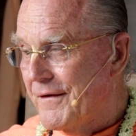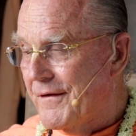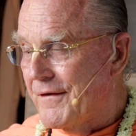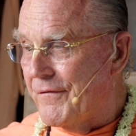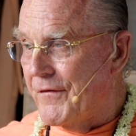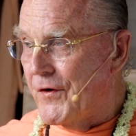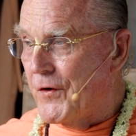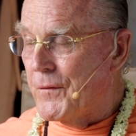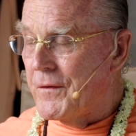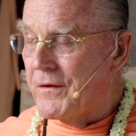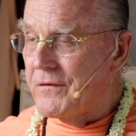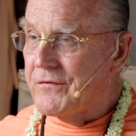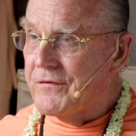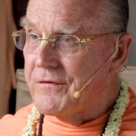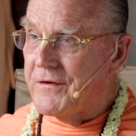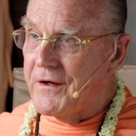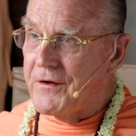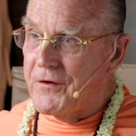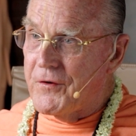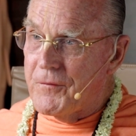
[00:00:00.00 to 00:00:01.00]
Therein it's
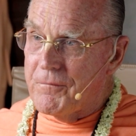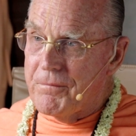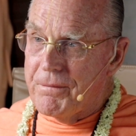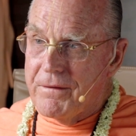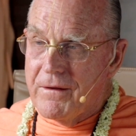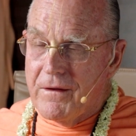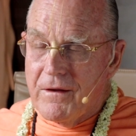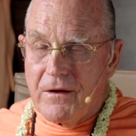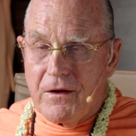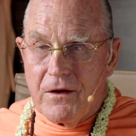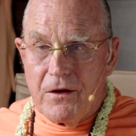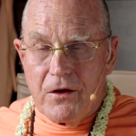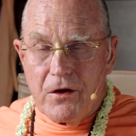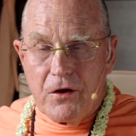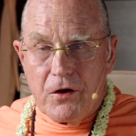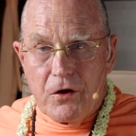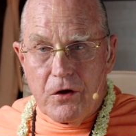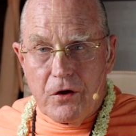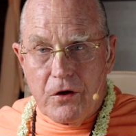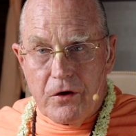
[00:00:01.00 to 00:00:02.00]
stated,
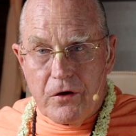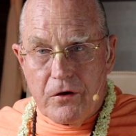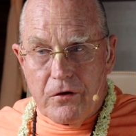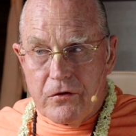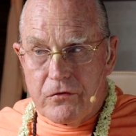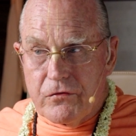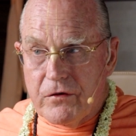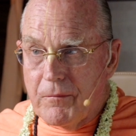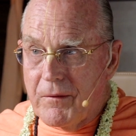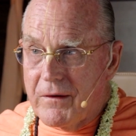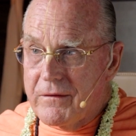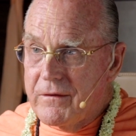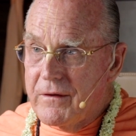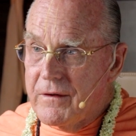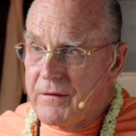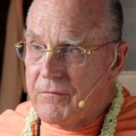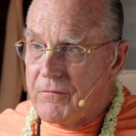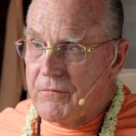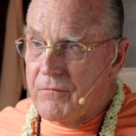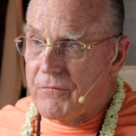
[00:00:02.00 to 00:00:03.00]
Srimati